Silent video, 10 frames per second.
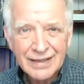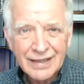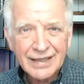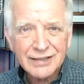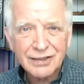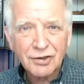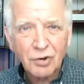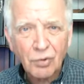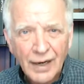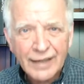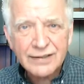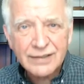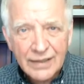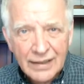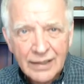It's the Christ
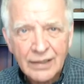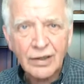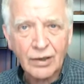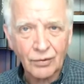in you